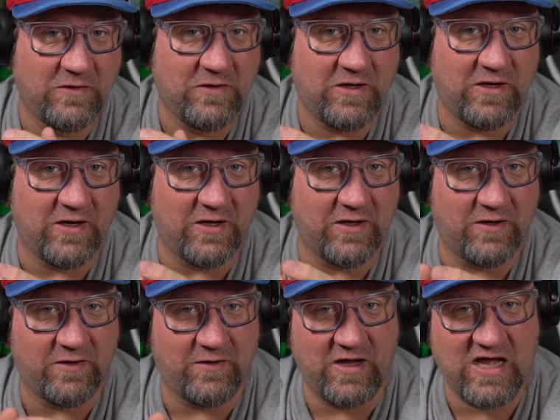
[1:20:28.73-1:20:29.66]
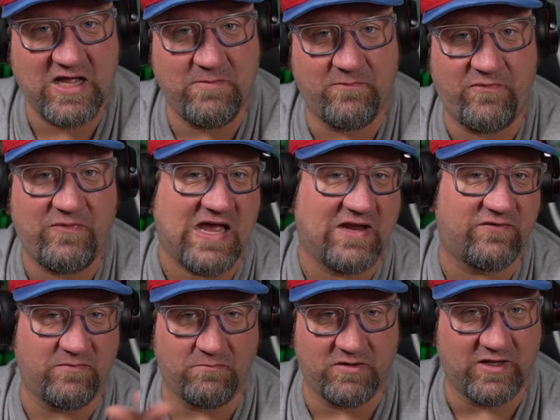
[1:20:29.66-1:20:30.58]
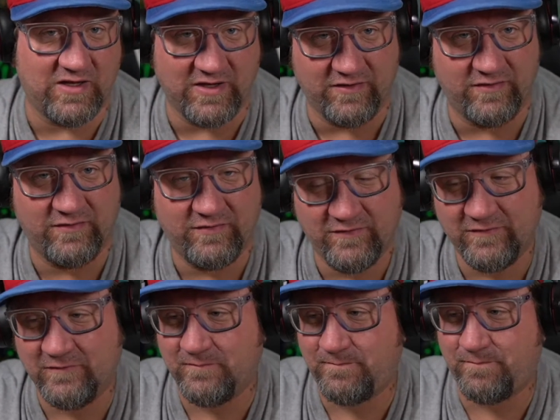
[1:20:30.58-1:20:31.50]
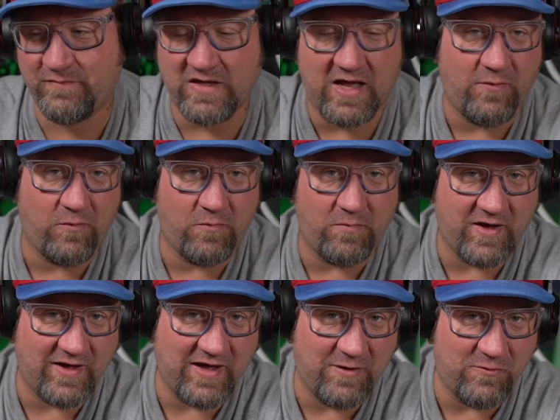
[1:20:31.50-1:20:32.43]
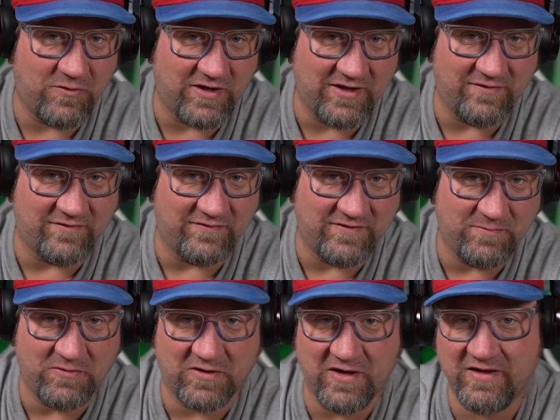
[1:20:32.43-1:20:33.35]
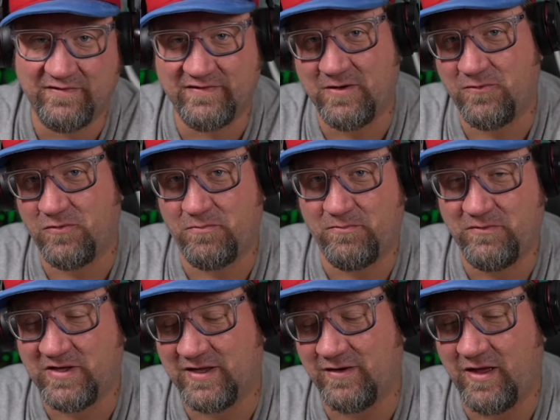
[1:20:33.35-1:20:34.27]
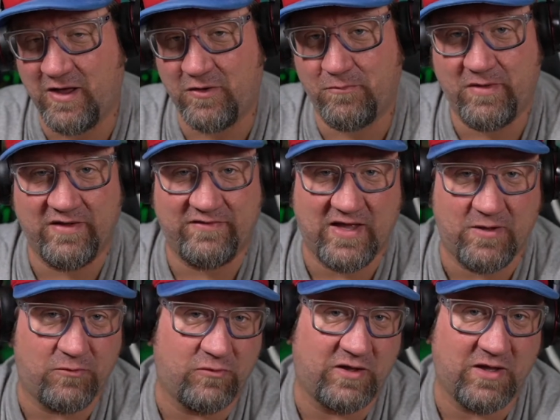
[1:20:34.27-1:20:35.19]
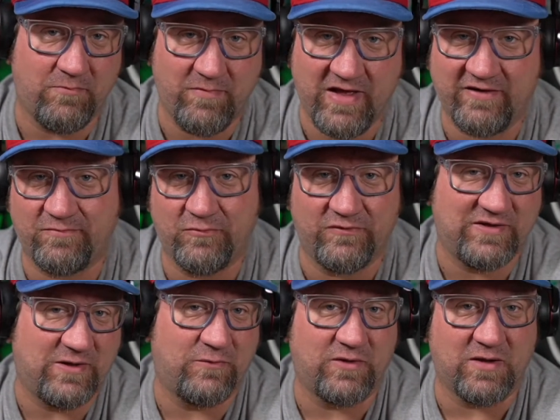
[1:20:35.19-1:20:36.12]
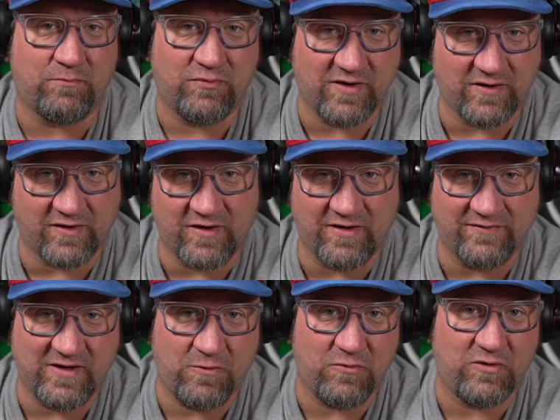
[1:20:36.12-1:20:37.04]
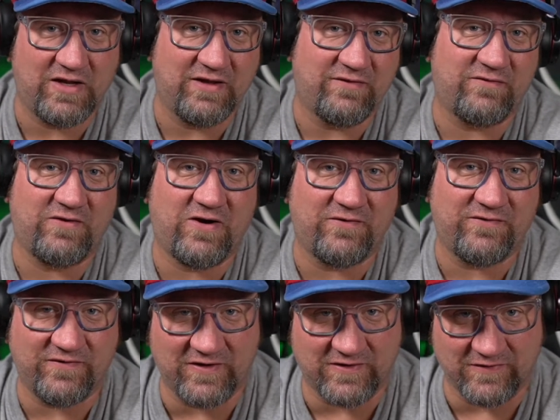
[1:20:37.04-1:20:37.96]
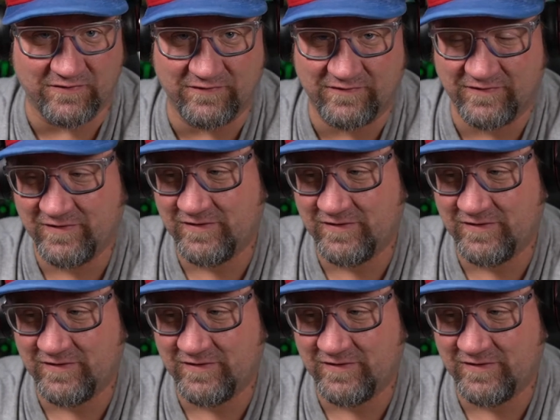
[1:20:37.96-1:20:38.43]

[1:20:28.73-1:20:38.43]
I am faction blind. I will get Decepticons, I will get Autobots, I will get Maximals, I will get Predacons, I will get Star Seekers.